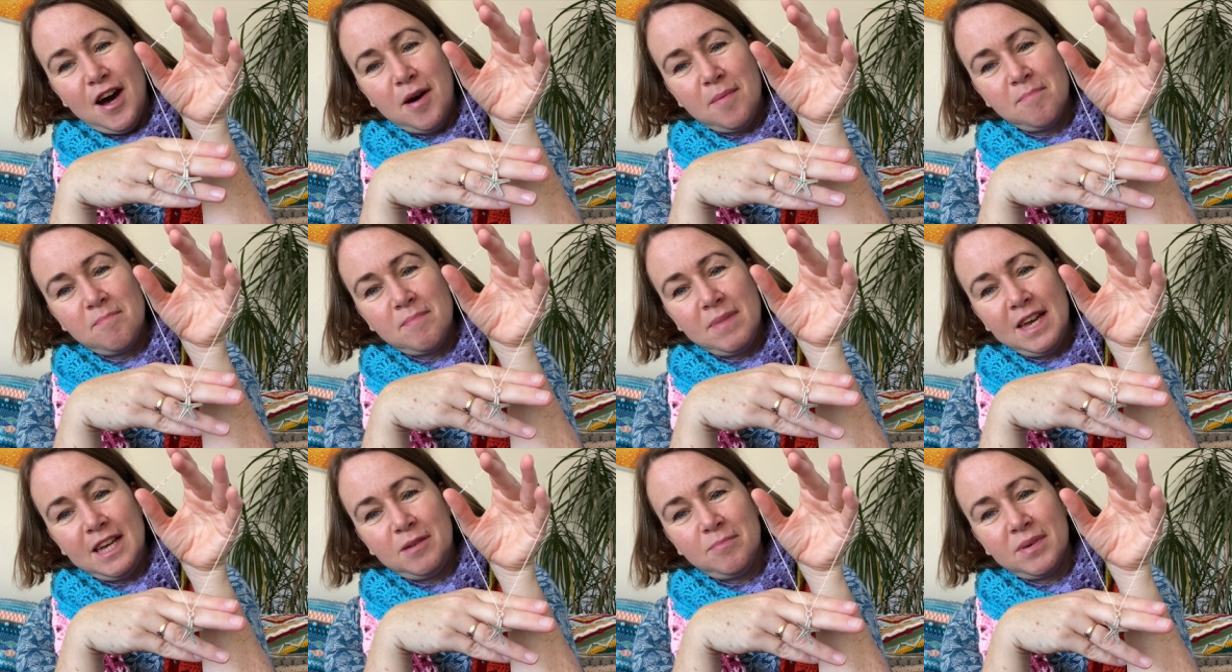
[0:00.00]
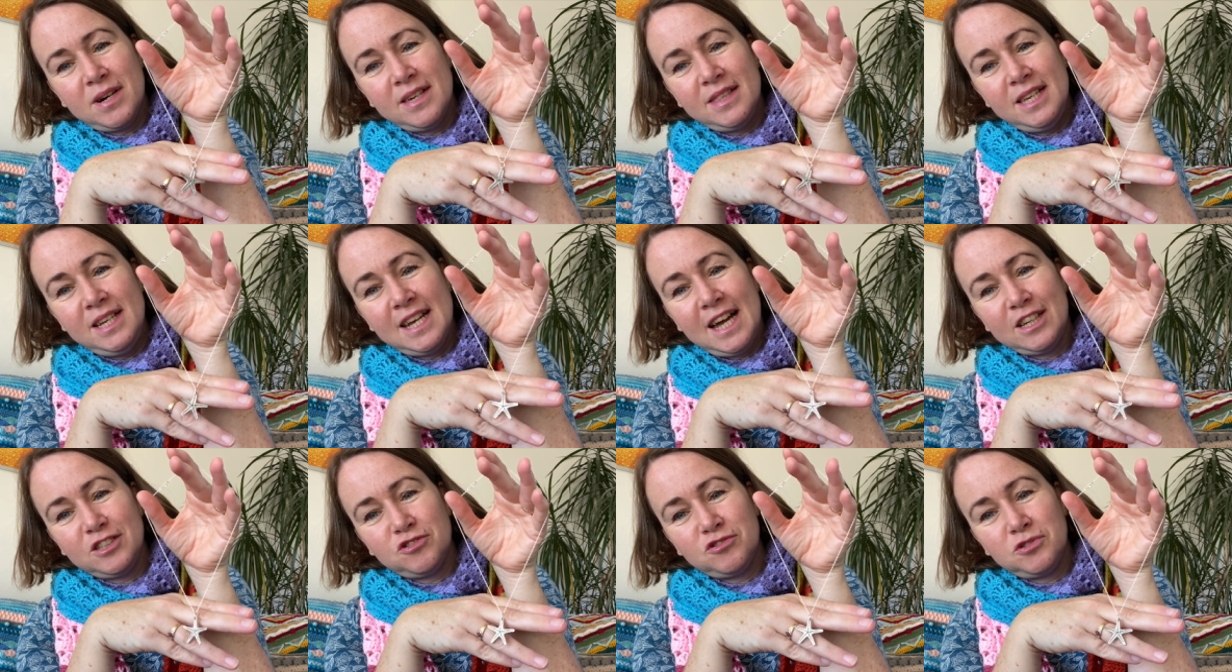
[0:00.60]
made by the
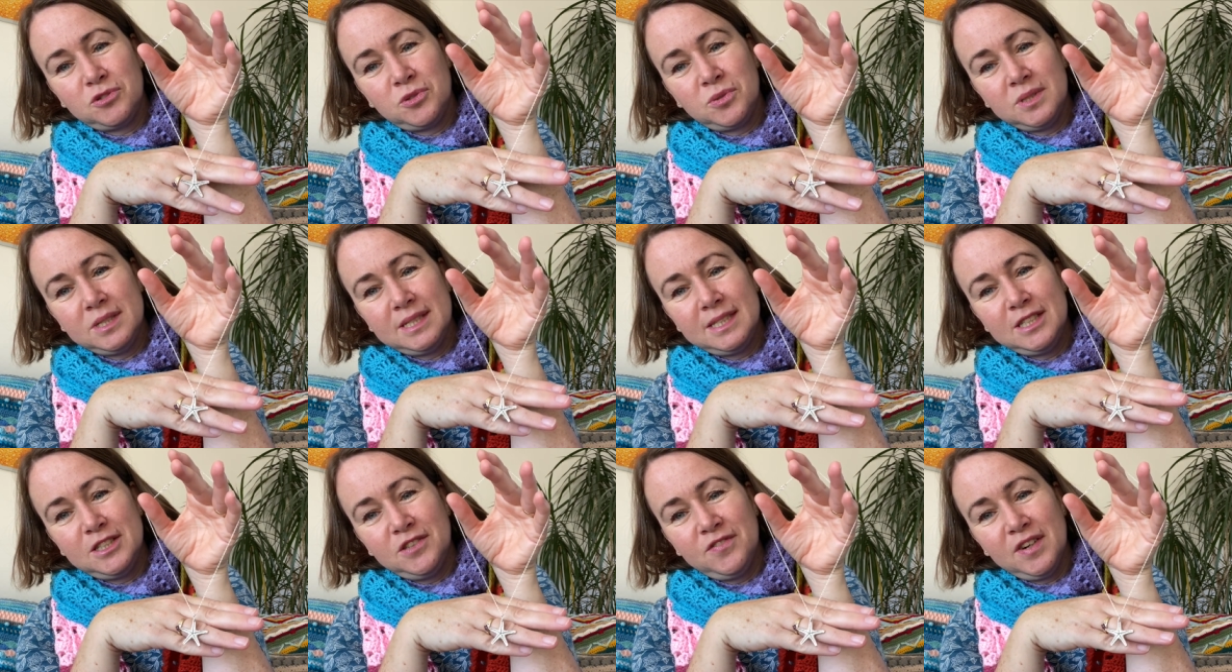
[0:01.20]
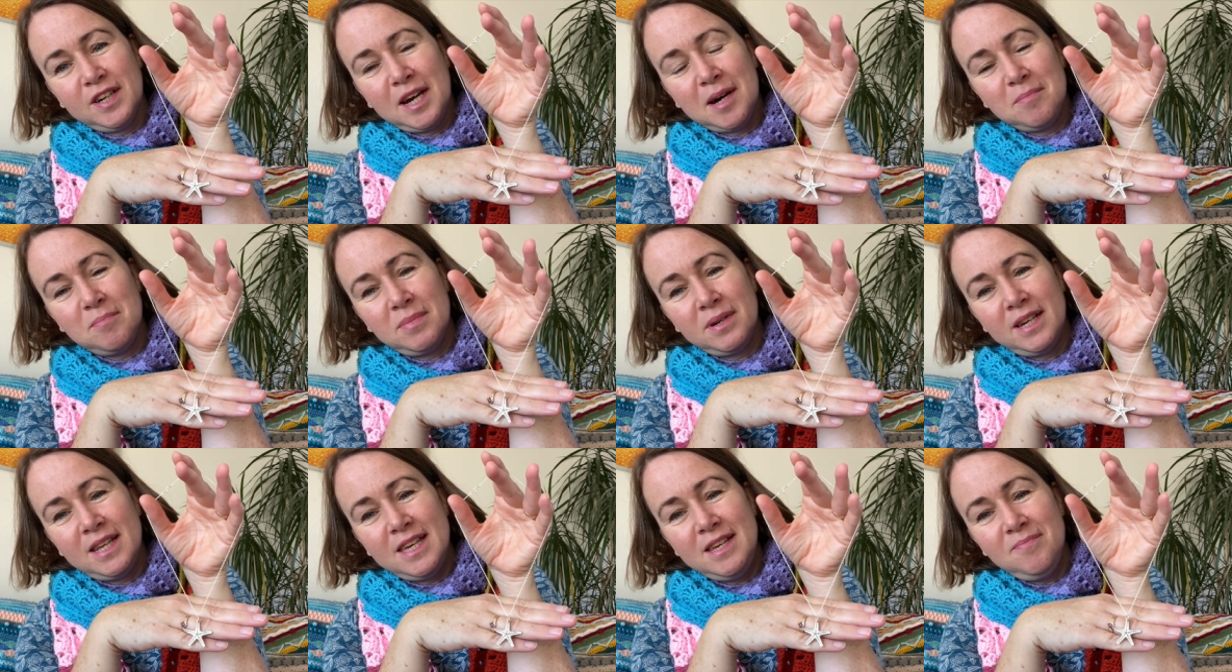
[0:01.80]
Natural Silver
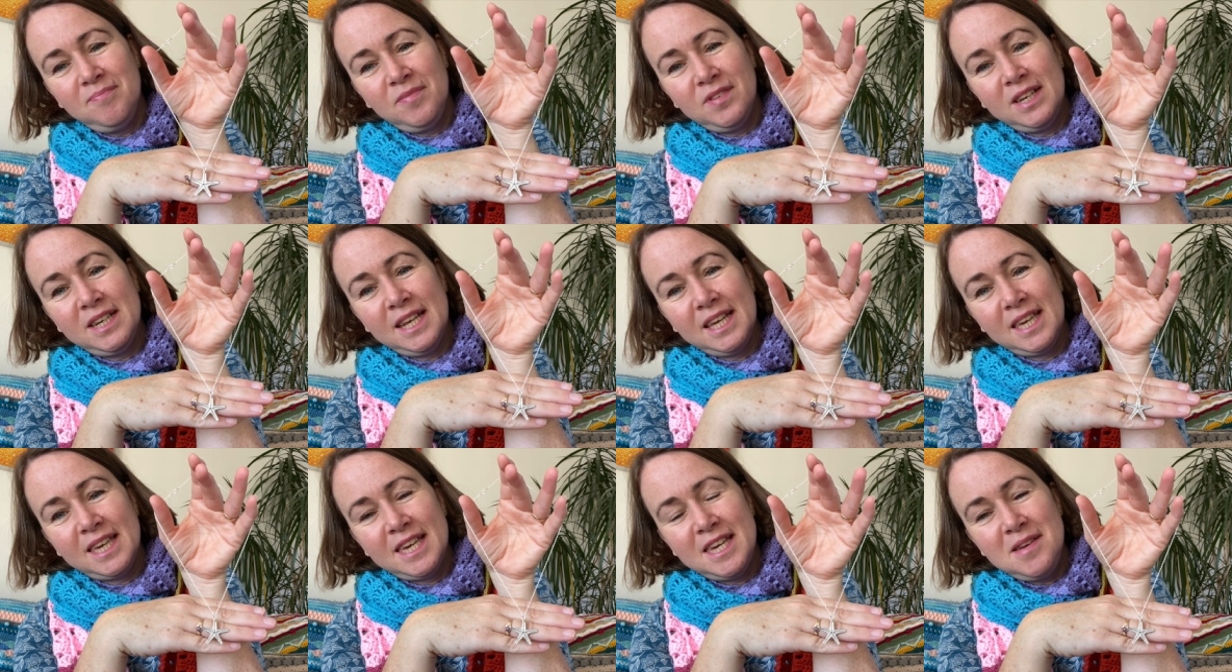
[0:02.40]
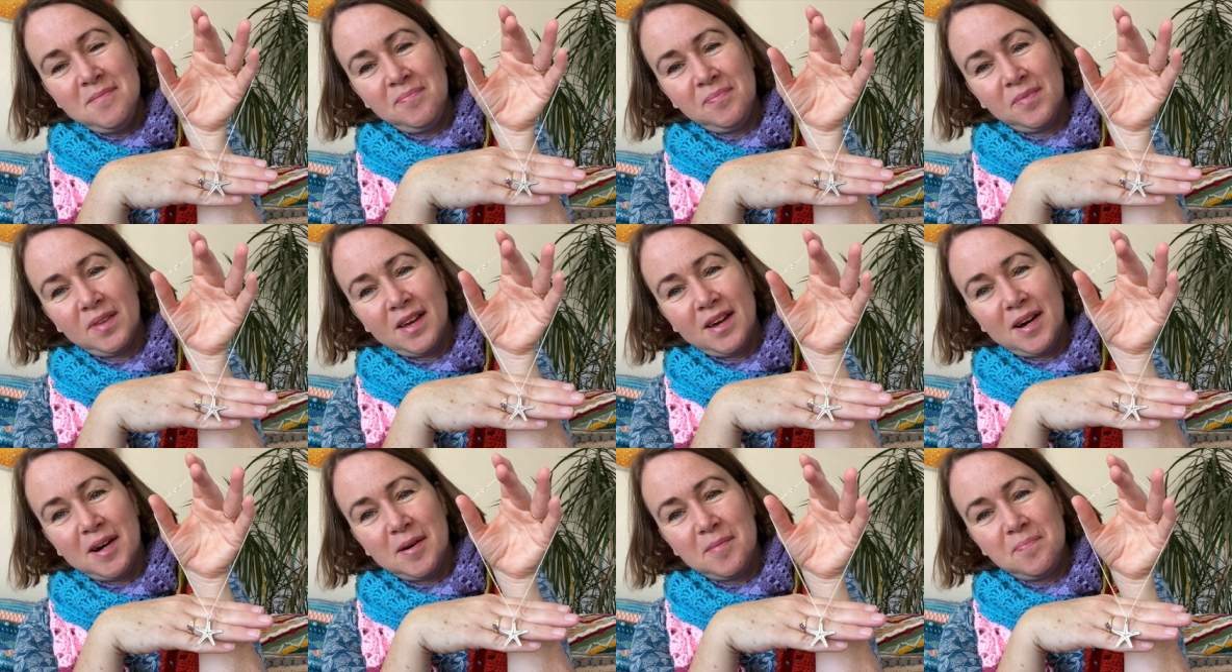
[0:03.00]
Company, Nikki,
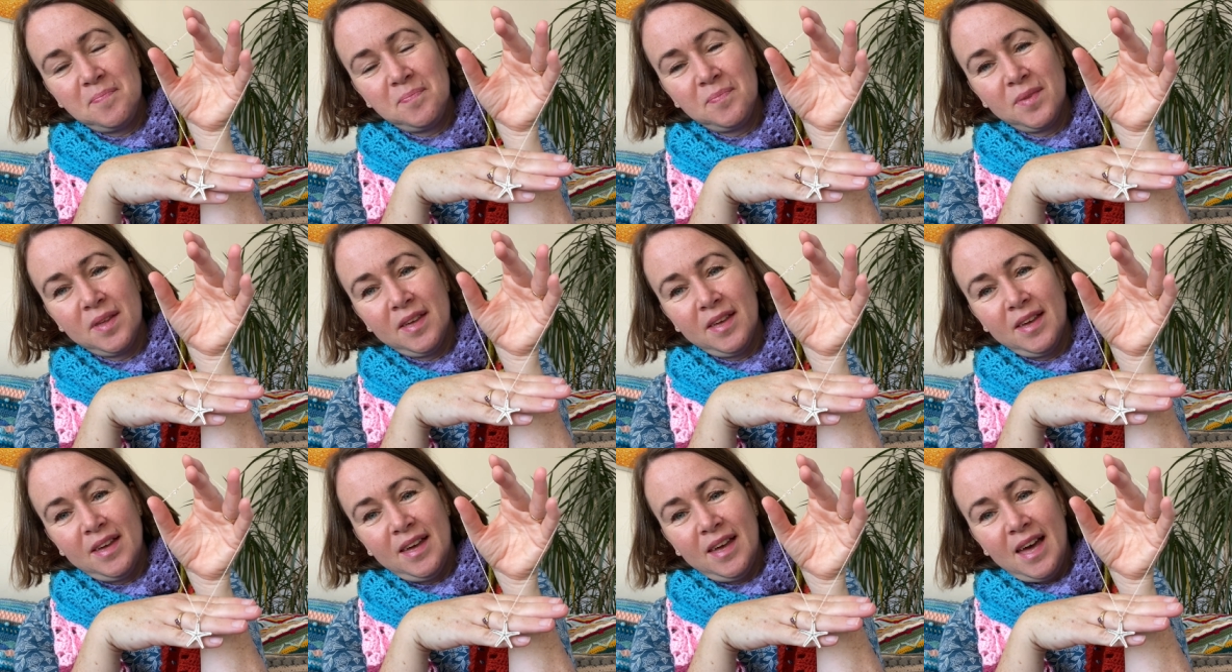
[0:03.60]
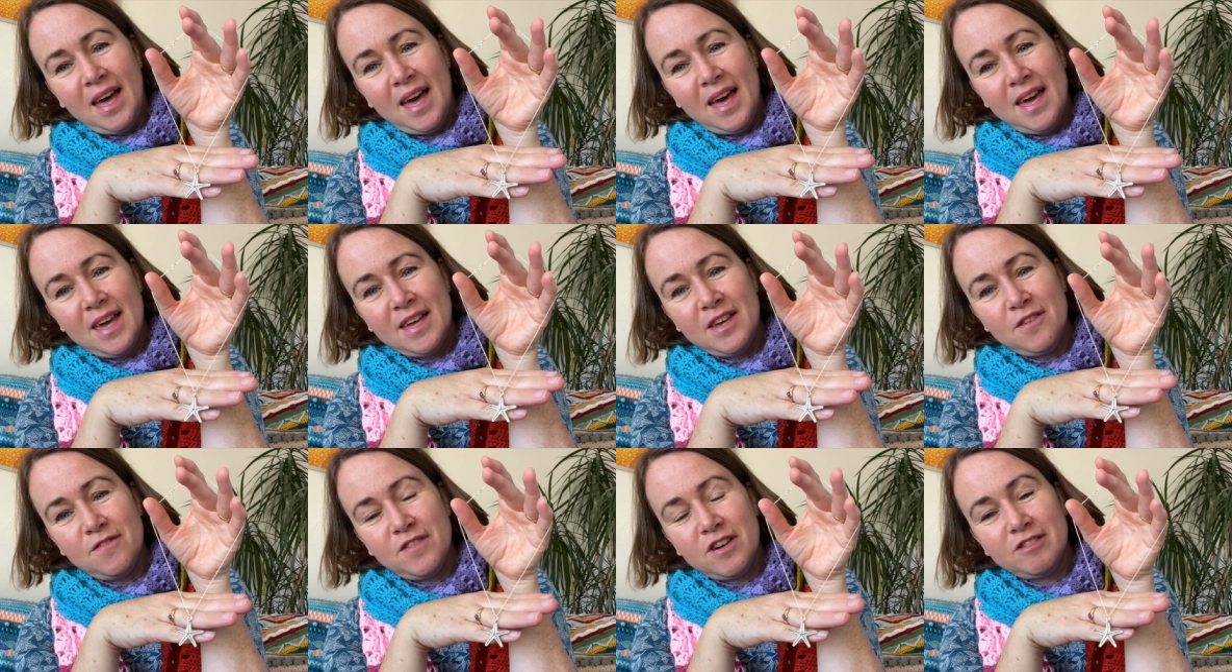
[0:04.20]

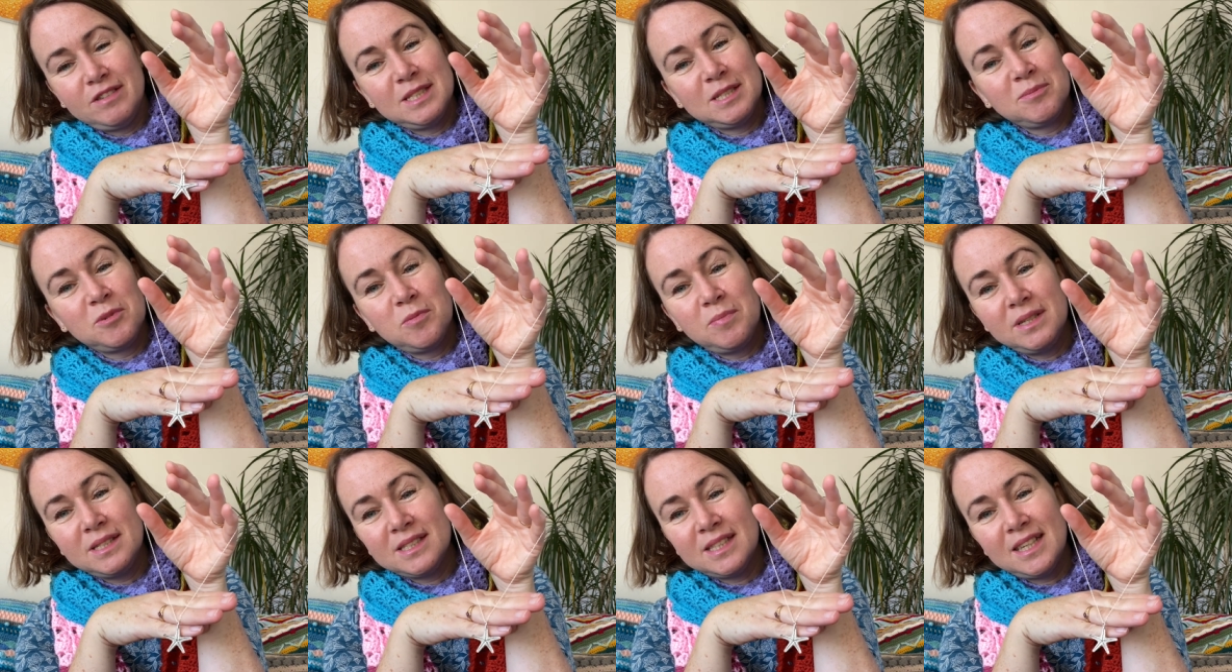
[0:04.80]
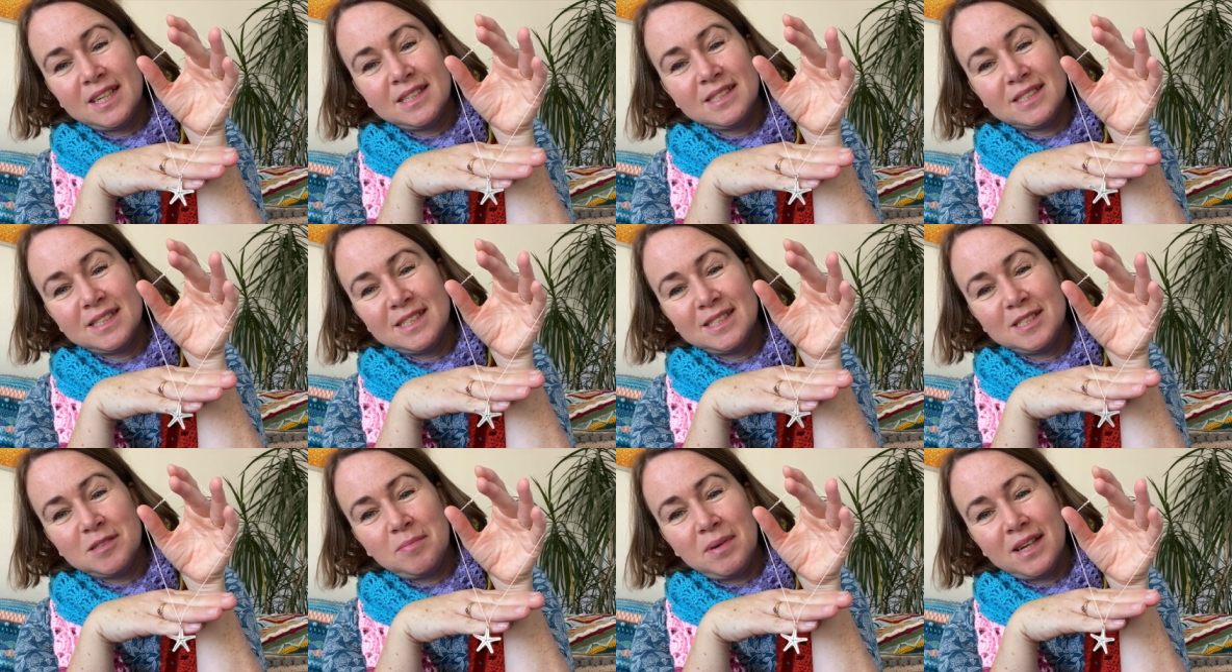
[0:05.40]
a very small business,
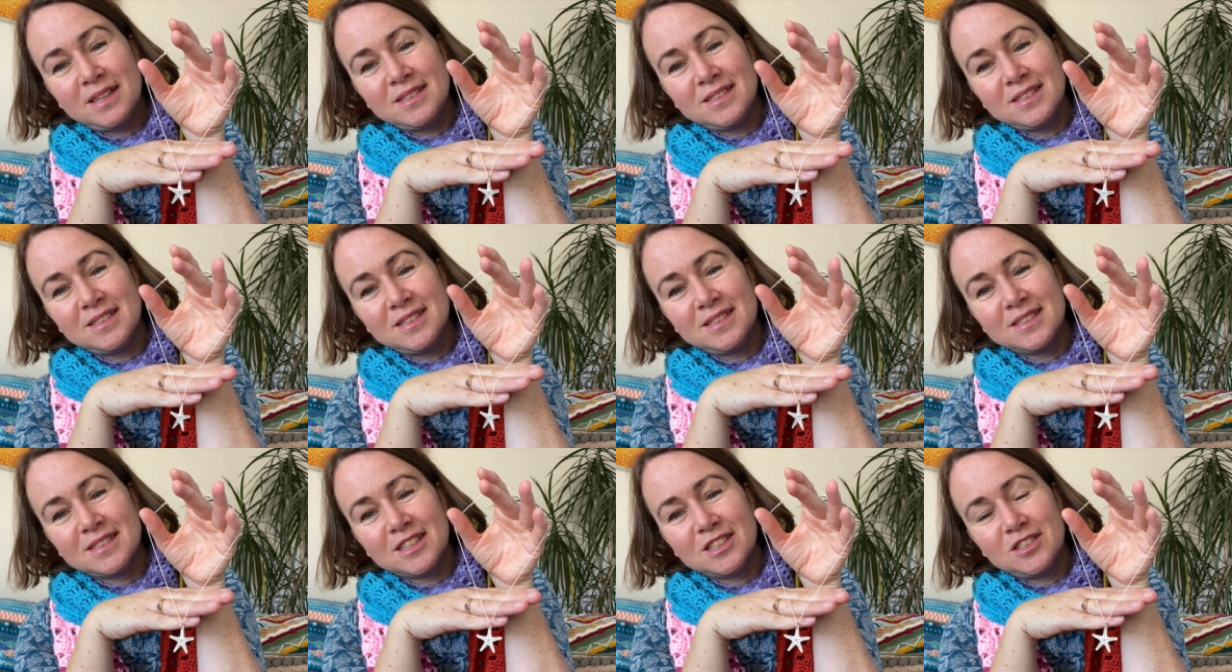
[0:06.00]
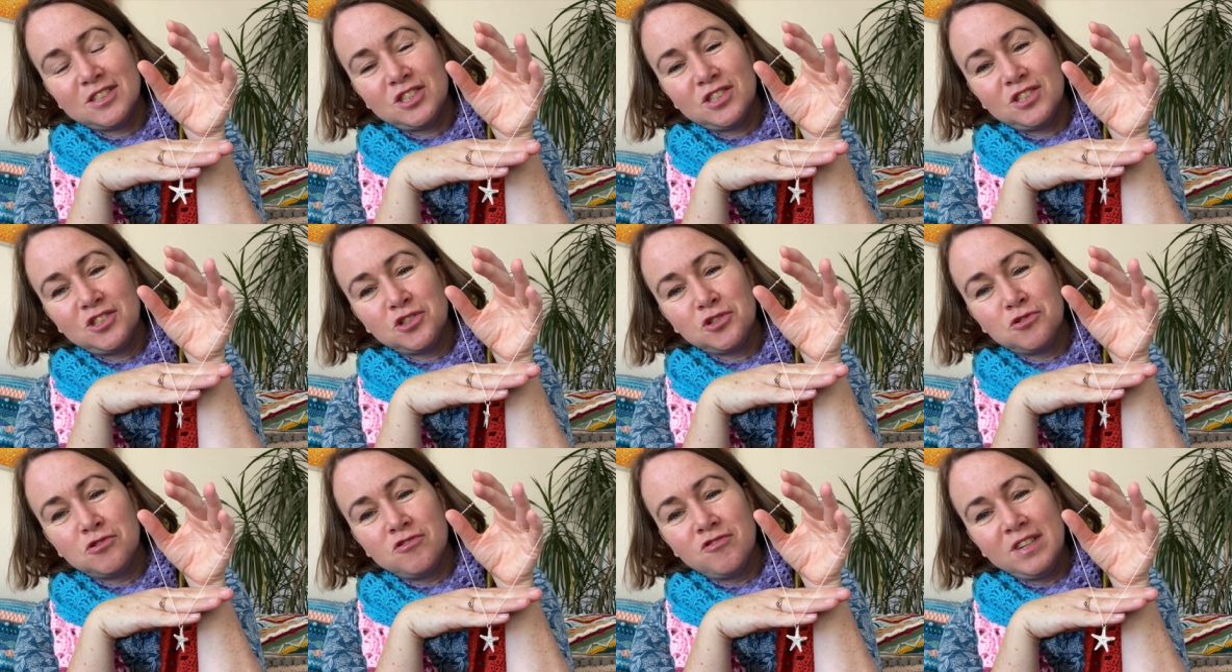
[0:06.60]
independent
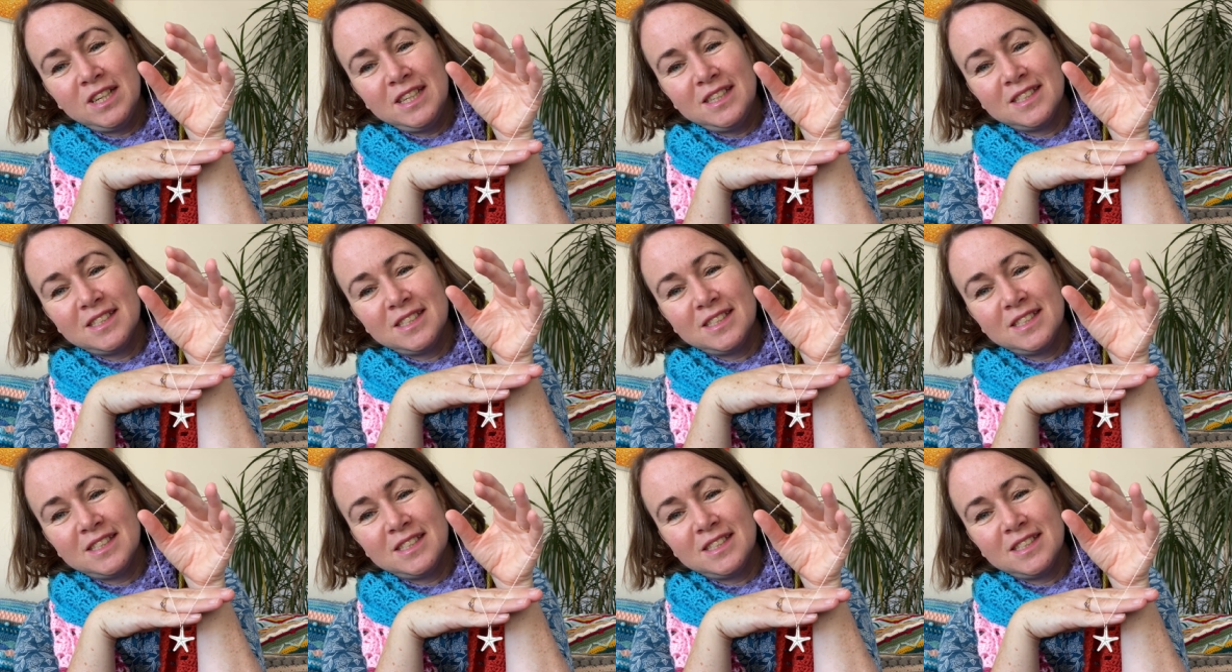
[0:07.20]
jewellery